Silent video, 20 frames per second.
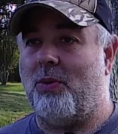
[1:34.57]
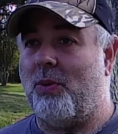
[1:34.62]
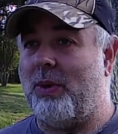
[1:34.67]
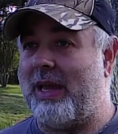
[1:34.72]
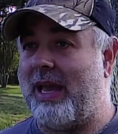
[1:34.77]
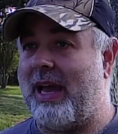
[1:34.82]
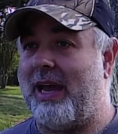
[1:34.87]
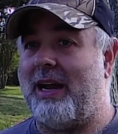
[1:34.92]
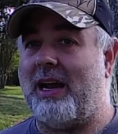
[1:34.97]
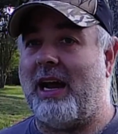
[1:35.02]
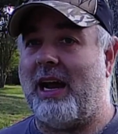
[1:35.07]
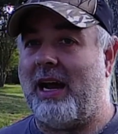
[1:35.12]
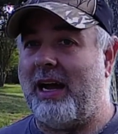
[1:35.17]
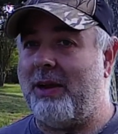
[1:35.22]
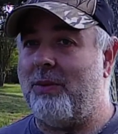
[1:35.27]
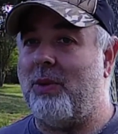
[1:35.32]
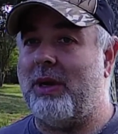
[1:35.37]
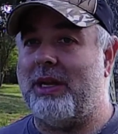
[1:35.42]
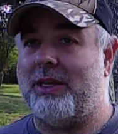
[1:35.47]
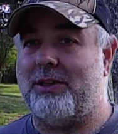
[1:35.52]
We had
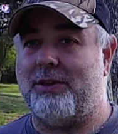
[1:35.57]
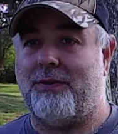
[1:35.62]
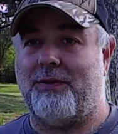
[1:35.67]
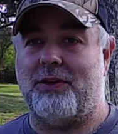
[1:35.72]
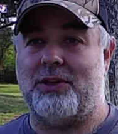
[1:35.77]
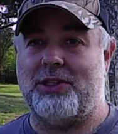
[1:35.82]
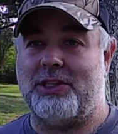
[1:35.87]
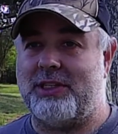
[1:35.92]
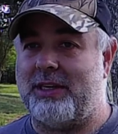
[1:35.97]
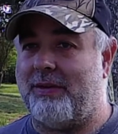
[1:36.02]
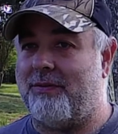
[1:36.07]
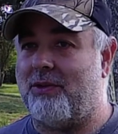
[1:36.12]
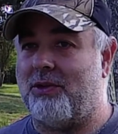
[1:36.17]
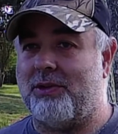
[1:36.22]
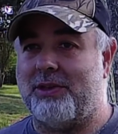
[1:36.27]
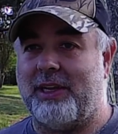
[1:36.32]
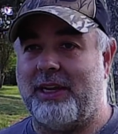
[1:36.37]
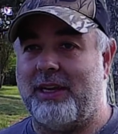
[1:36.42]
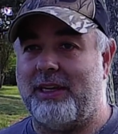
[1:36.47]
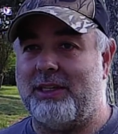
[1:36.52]
high winds for
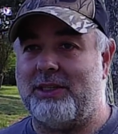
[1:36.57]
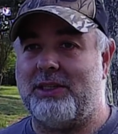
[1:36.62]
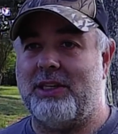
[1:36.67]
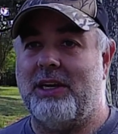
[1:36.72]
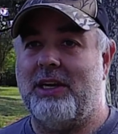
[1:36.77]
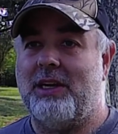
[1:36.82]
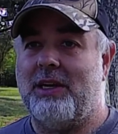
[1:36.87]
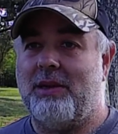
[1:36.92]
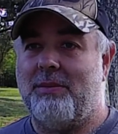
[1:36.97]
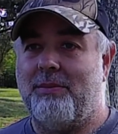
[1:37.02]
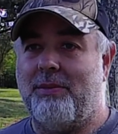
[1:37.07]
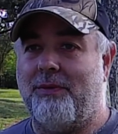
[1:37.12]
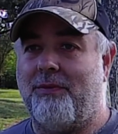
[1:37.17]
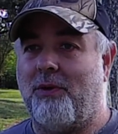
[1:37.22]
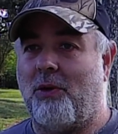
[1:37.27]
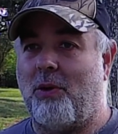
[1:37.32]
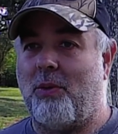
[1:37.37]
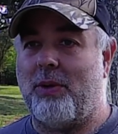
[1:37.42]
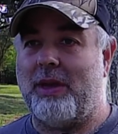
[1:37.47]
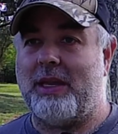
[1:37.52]
several days
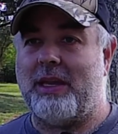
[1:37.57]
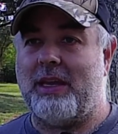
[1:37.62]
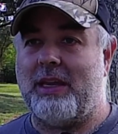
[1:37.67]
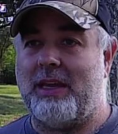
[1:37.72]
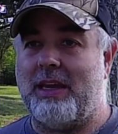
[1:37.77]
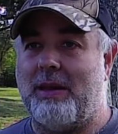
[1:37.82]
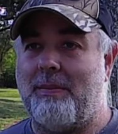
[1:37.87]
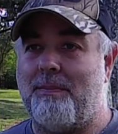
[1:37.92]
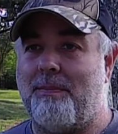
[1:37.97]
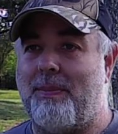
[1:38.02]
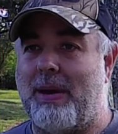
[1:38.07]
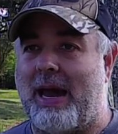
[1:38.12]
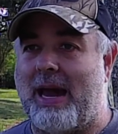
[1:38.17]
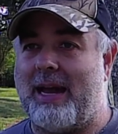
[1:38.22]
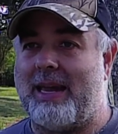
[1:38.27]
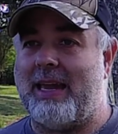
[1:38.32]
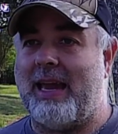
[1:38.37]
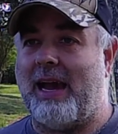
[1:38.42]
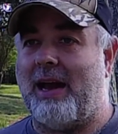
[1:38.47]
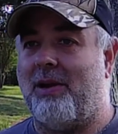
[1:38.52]
before we could get
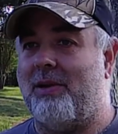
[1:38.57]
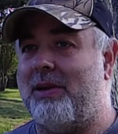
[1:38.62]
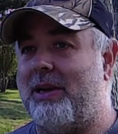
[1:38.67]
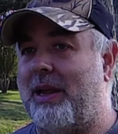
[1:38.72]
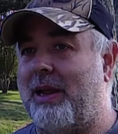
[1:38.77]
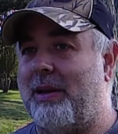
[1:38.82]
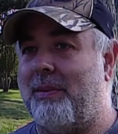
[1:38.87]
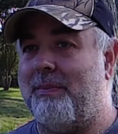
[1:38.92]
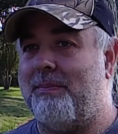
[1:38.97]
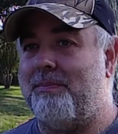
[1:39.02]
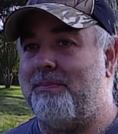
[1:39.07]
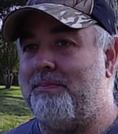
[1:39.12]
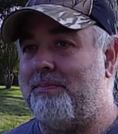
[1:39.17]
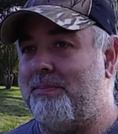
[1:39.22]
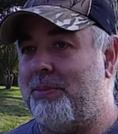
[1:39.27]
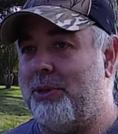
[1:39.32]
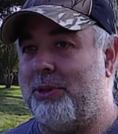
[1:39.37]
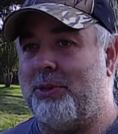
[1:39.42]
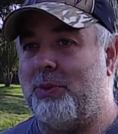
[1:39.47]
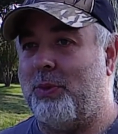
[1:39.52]
back out and
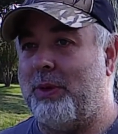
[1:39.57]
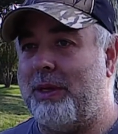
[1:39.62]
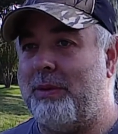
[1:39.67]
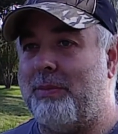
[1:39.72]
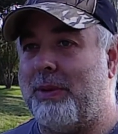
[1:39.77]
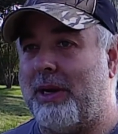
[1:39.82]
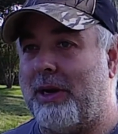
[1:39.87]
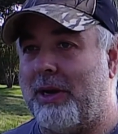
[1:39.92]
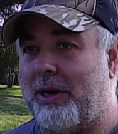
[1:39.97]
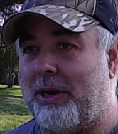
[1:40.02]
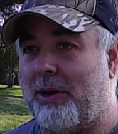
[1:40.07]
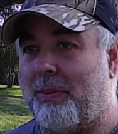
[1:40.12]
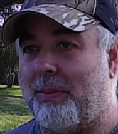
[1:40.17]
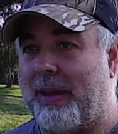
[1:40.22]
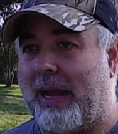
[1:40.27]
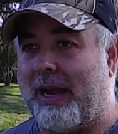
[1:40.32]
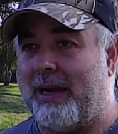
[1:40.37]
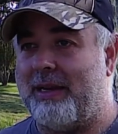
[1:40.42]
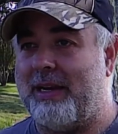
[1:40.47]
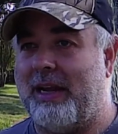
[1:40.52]
put the weed barrier
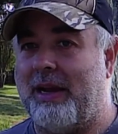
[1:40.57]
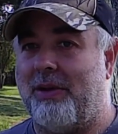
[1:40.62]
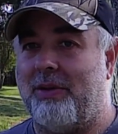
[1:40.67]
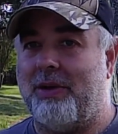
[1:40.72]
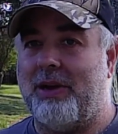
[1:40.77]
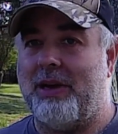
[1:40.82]
back down.